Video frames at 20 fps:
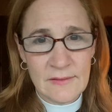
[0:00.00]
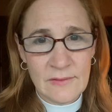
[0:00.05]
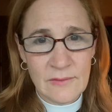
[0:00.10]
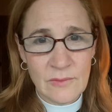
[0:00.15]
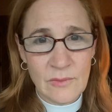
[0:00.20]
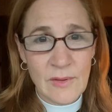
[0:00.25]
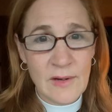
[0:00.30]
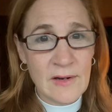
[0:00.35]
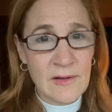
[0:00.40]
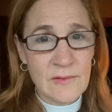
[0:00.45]

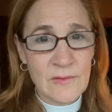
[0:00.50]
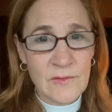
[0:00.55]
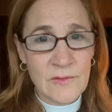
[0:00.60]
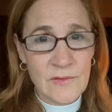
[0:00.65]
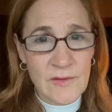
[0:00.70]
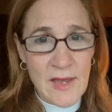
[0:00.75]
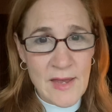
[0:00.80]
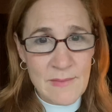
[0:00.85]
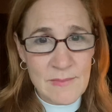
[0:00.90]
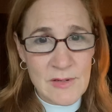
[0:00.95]
whereas
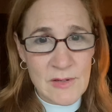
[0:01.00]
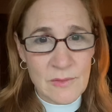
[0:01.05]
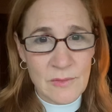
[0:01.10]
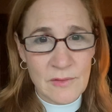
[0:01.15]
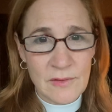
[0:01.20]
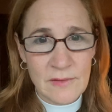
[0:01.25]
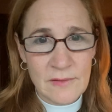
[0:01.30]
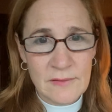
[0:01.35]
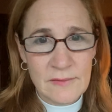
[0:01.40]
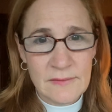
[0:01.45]

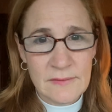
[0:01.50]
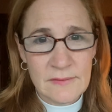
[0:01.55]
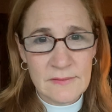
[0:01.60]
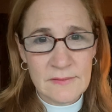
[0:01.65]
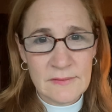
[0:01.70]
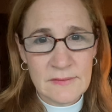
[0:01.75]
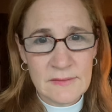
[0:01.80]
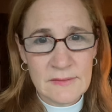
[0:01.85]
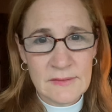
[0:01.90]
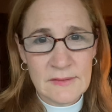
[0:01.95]
Samuel,
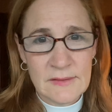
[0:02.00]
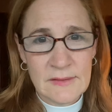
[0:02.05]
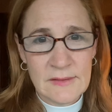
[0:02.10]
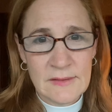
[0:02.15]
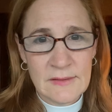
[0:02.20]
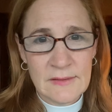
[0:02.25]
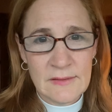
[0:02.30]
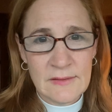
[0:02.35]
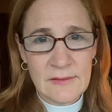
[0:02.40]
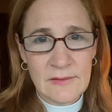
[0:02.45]

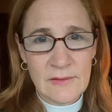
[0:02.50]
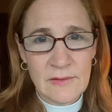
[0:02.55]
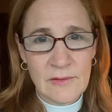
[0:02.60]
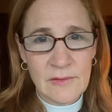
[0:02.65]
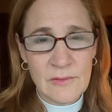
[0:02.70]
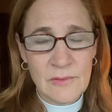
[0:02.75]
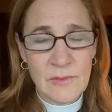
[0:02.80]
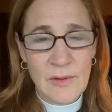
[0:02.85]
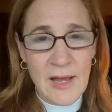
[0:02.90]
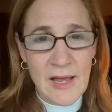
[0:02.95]

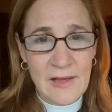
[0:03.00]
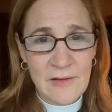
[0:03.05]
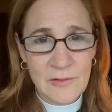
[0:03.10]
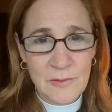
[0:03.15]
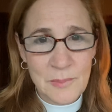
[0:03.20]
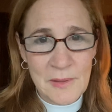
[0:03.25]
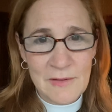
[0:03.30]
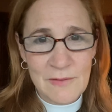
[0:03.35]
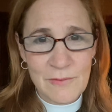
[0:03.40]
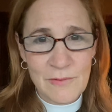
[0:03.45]
who has
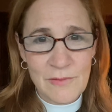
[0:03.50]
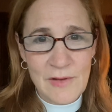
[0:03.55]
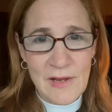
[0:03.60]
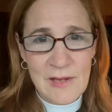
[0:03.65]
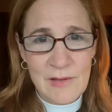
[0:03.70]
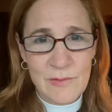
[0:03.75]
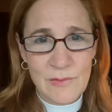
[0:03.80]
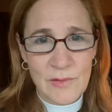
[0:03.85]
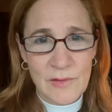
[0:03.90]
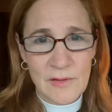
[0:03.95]
been
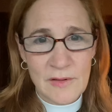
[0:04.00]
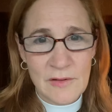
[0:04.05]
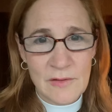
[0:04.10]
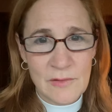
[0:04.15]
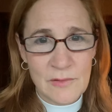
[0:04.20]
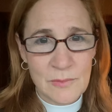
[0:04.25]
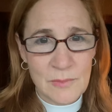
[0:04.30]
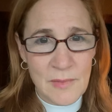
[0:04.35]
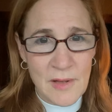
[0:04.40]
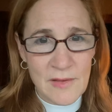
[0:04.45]
faithful and
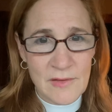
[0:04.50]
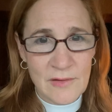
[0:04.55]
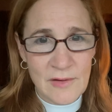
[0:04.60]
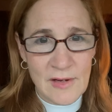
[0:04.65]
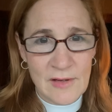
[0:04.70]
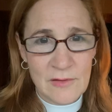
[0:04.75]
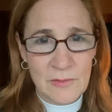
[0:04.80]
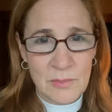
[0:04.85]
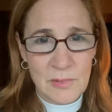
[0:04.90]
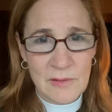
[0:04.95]
whose mother
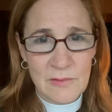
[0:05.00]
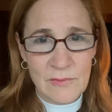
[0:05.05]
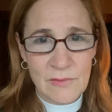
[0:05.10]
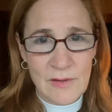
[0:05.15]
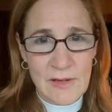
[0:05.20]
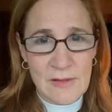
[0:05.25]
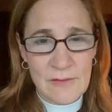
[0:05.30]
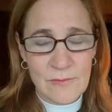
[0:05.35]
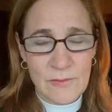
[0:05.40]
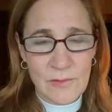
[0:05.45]
has been
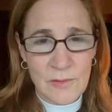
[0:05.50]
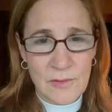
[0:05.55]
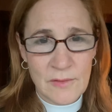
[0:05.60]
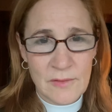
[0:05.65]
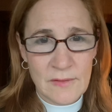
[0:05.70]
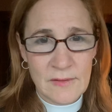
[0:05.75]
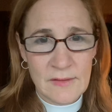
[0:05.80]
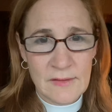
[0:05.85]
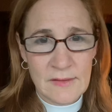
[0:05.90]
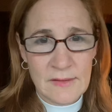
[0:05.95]
faithful,
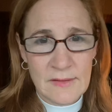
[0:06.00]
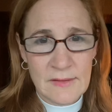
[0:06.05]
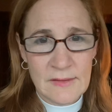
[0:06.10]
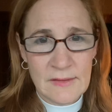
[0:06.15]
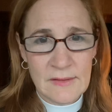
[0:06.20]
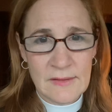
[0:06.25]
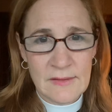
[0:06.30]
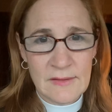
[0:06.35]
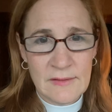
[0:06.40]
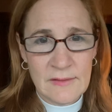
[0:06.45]

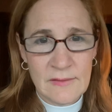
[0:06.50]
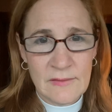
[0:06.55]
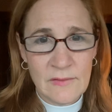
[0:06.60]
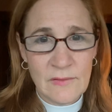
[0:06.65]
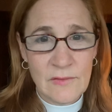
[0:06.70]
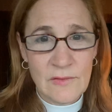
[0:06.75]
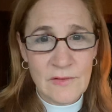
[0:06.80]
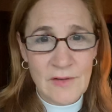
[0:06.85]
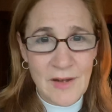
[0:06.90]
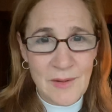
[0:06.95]

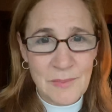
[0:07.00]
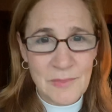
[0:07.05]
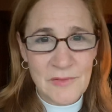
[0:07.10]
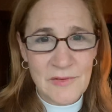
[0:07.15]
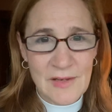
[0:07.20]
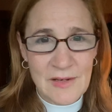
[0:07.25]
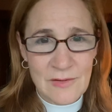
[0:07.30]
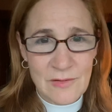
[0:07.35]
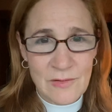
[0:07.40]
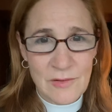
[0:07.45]
steps
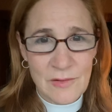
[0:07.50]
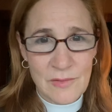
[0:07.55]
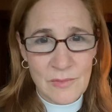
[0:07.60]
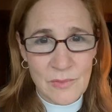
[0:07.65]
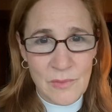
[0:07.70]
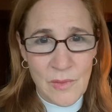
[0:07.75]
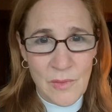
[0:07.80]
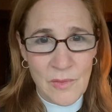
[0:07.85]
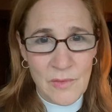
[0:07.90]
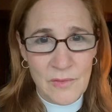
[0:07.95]
into the
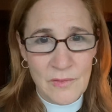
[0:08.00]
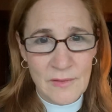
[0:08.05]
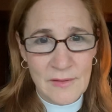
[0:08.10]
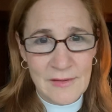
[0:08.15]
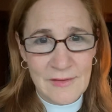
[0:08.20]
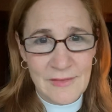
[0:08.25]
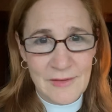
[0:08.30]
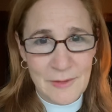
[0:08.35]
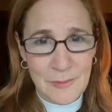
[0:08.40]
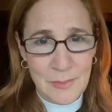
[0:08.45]
role
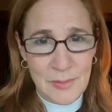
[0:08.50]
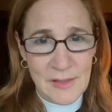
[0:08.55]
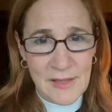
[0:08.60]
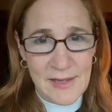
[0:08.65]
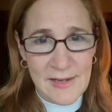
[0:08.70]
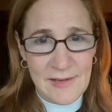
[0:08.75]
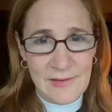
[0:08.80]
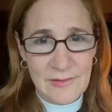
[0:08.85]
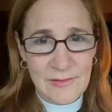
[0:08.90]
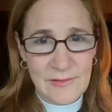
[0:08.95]
in their
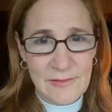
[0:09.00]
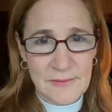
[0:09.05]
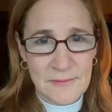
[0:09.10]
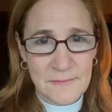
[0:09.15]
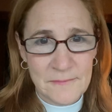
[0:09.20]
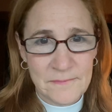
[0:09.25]
place.